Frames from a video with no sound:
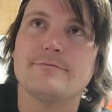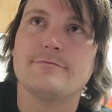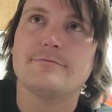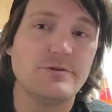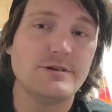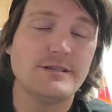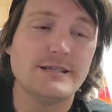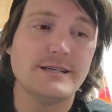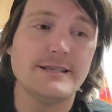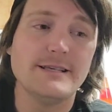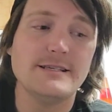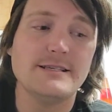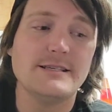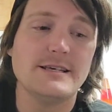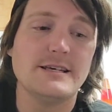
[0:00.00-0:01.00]
You would see
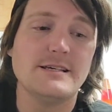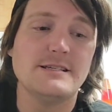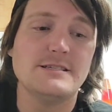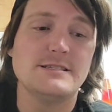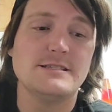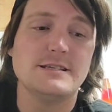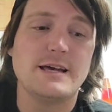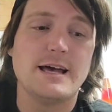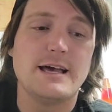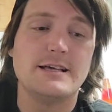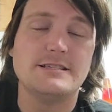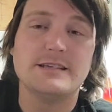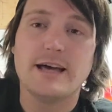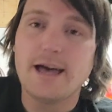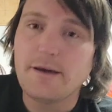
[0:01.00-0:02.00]
these things
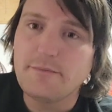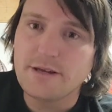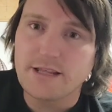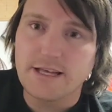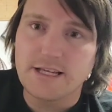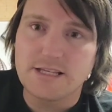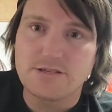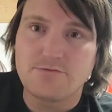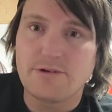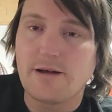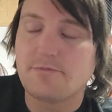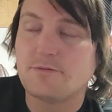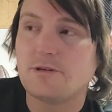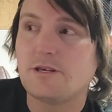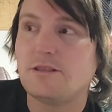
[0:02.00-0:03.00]
as amulets
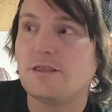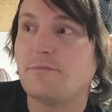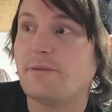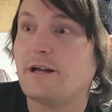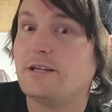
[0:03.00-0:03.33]
wrapped in the